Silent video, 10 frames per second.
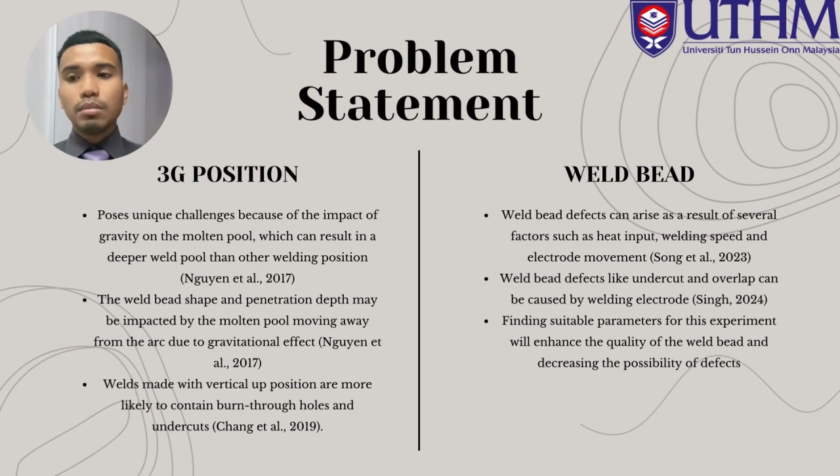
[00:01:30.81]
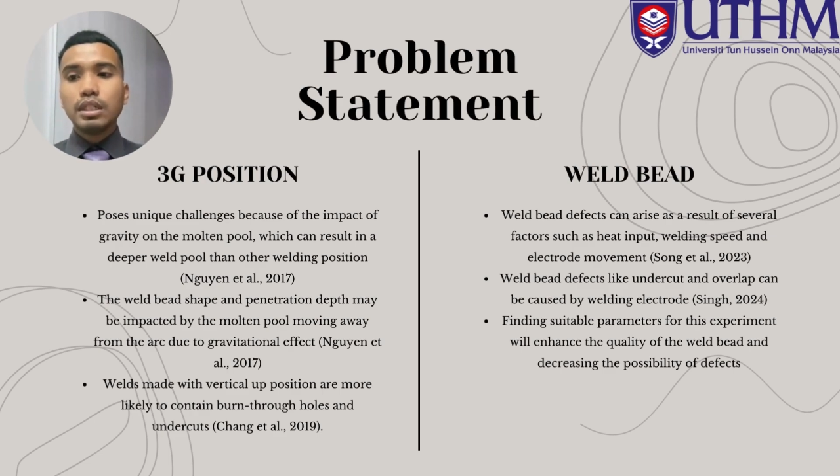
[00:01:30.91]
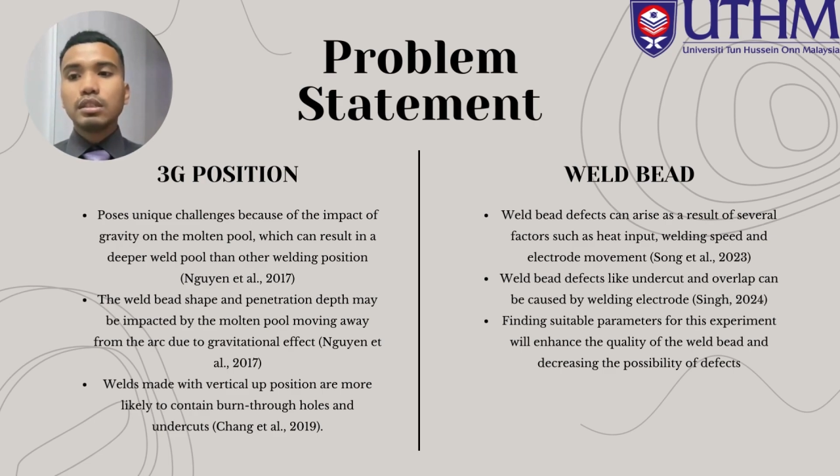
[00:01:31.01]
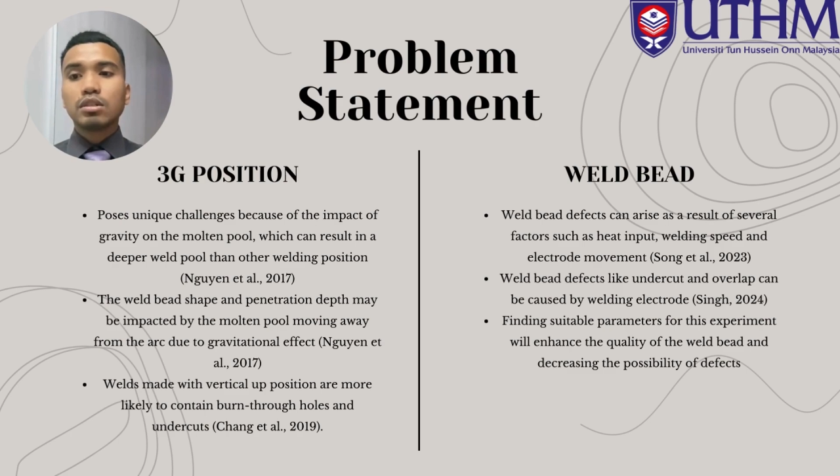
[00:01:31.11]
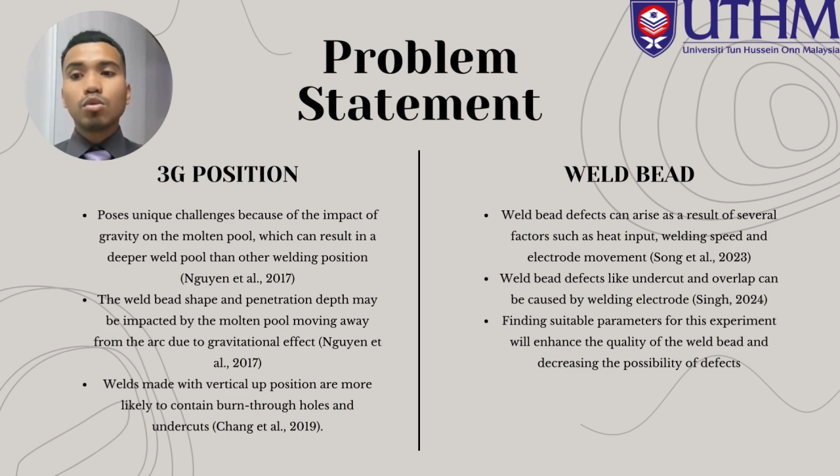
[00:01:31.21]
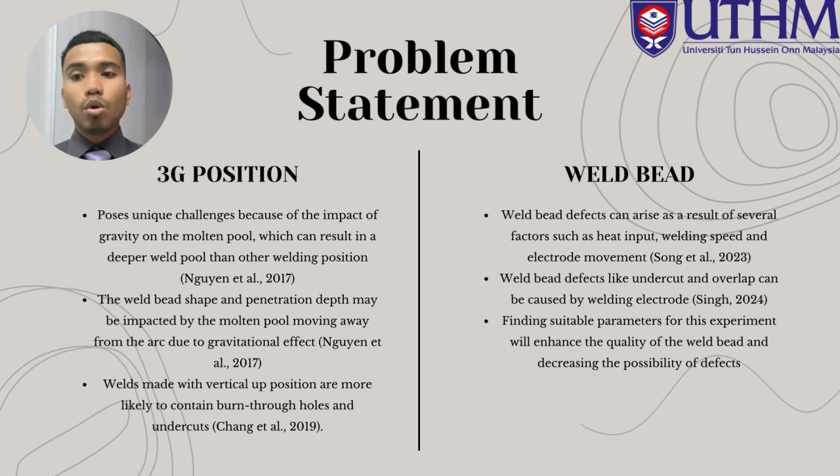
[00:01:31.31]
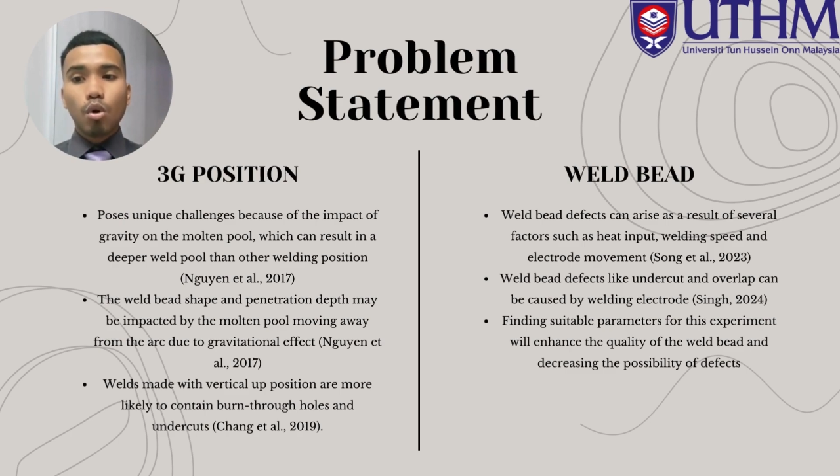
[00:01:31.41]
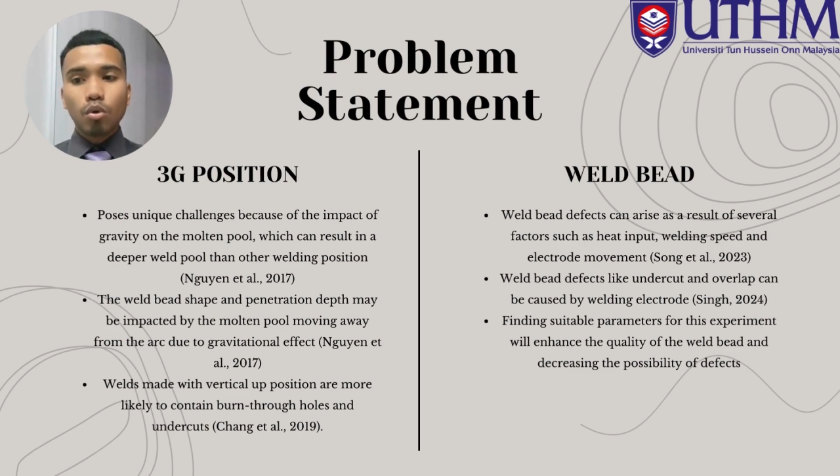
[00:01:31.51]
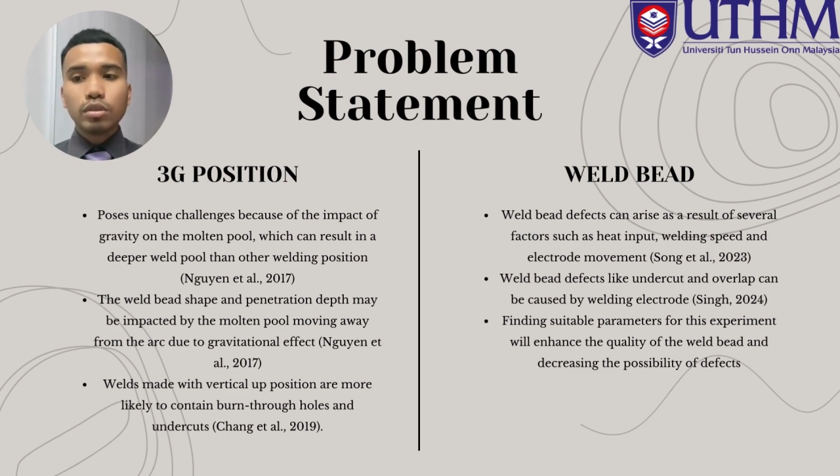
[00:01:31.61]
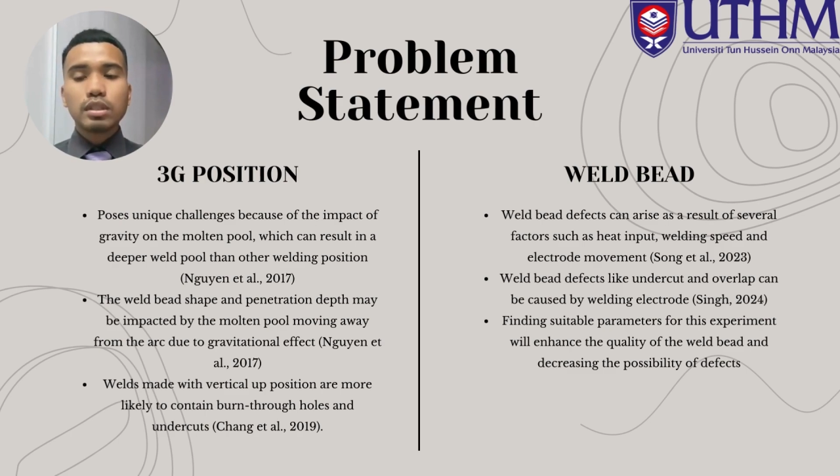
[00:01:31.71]
burn-through
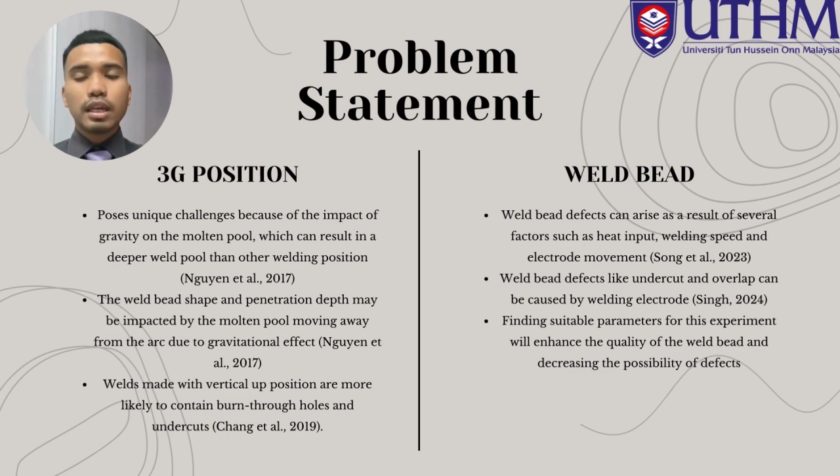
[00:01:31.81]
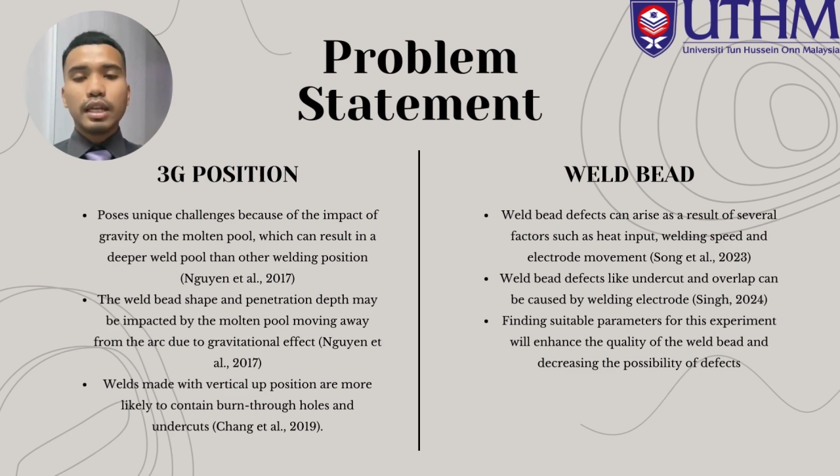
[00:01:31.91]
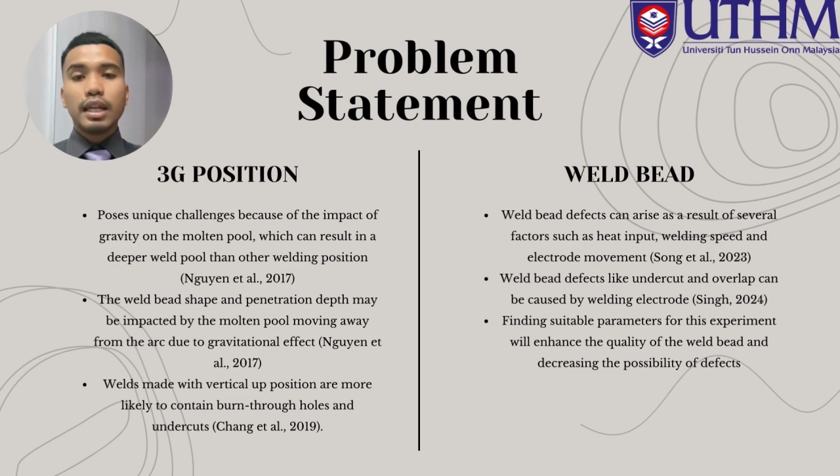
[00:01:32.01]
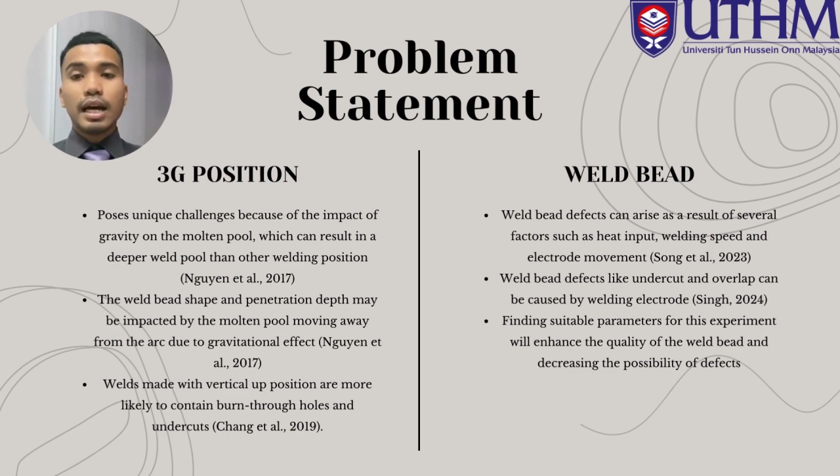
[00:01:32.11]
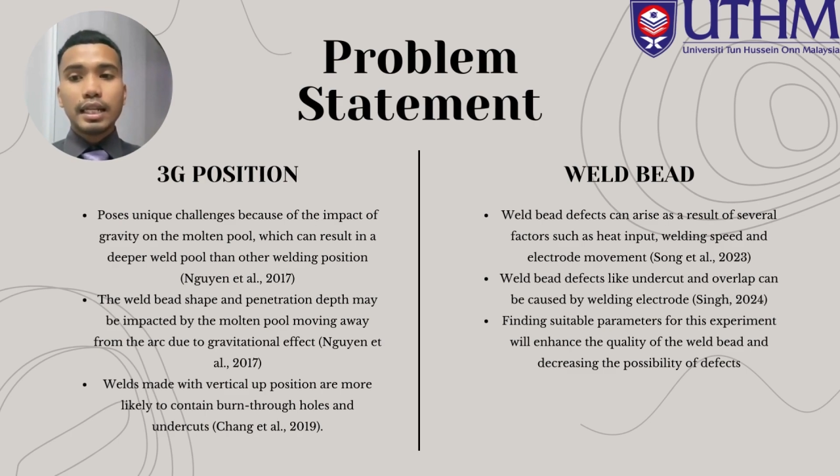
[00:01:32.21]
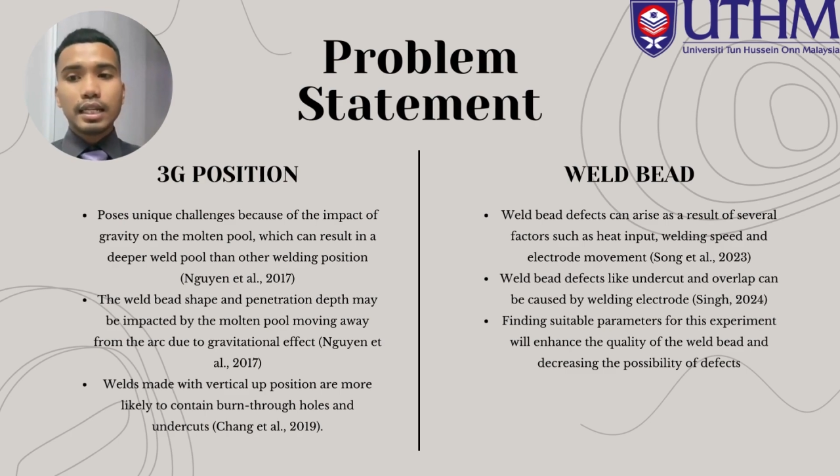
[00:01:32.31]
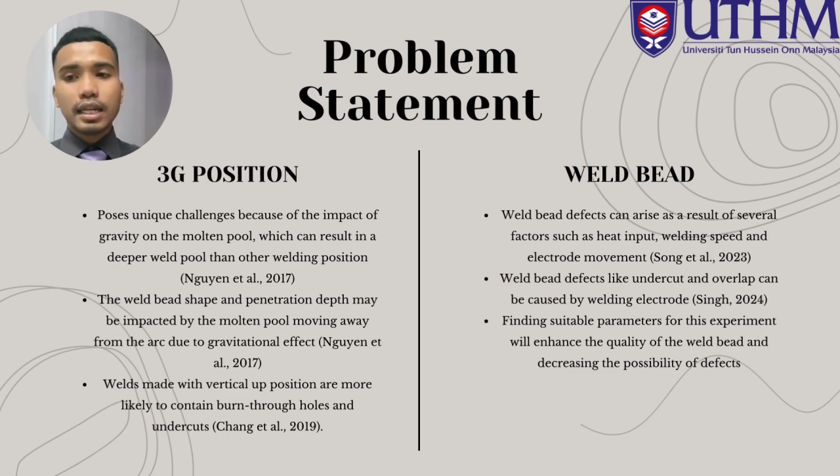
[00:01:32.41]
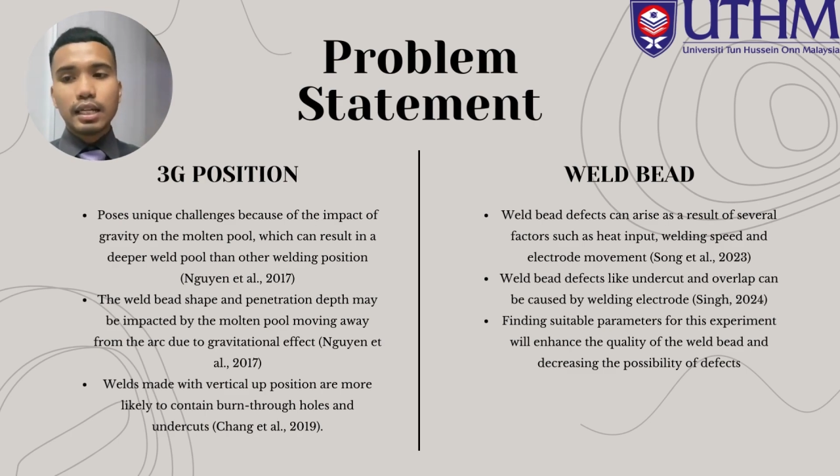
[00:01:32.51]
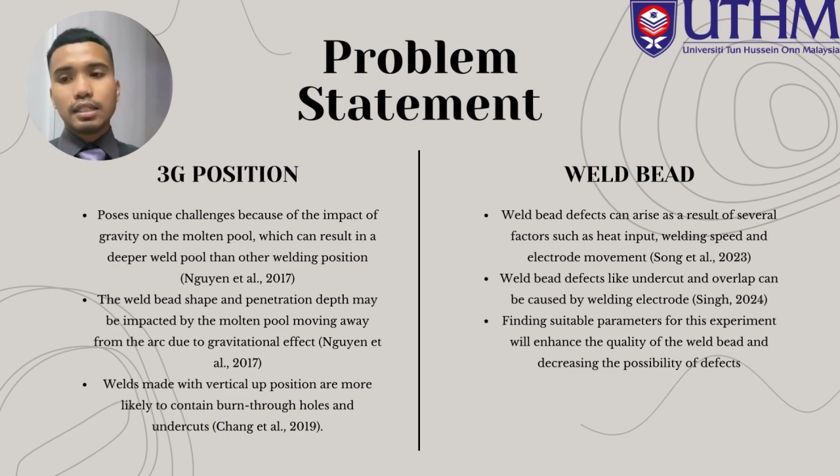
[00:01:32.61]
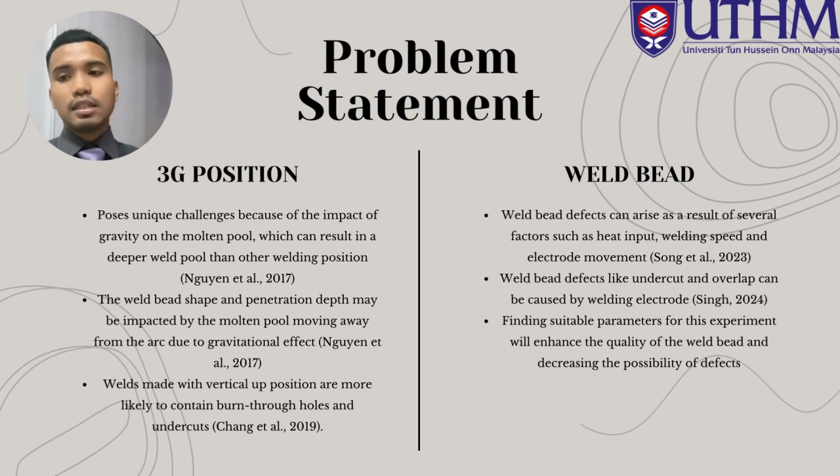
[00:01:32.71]
holes and
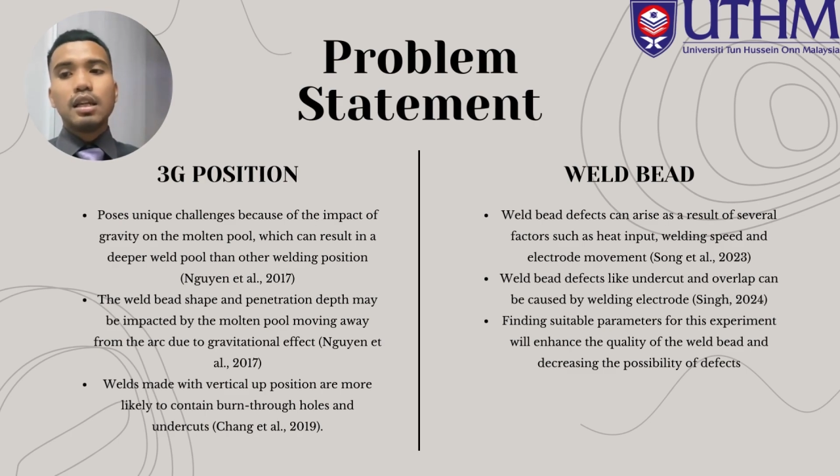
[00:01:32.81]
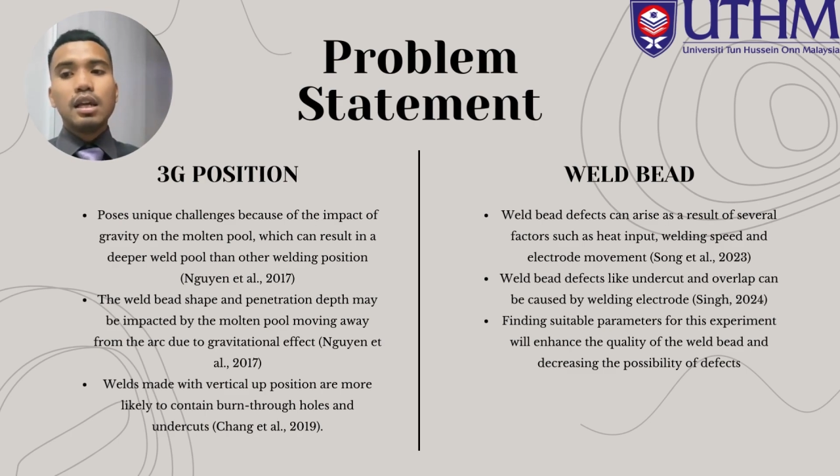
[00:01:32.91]
undercuts.